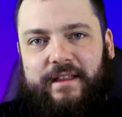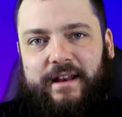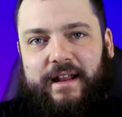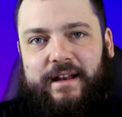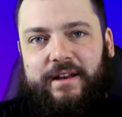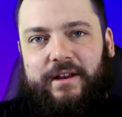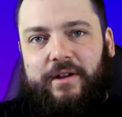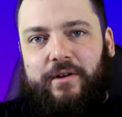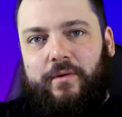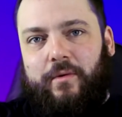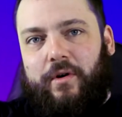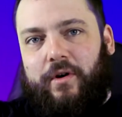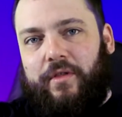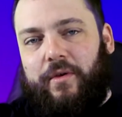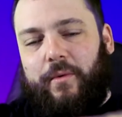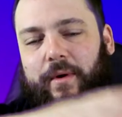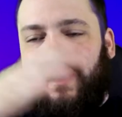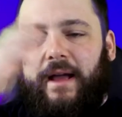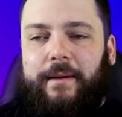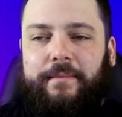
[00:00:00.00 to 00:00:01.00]
I do all the
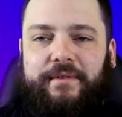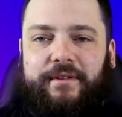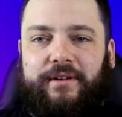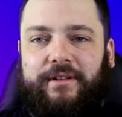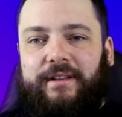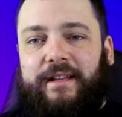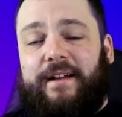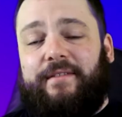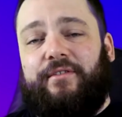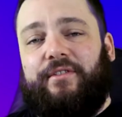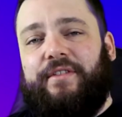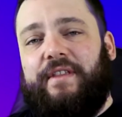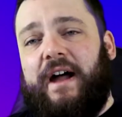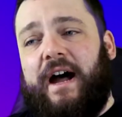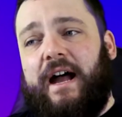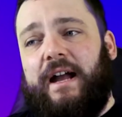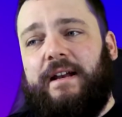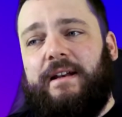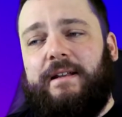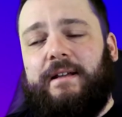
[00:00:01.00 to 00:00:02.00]
way up till level
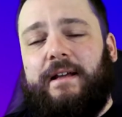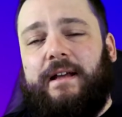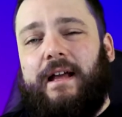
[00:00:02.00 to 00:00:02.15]
9.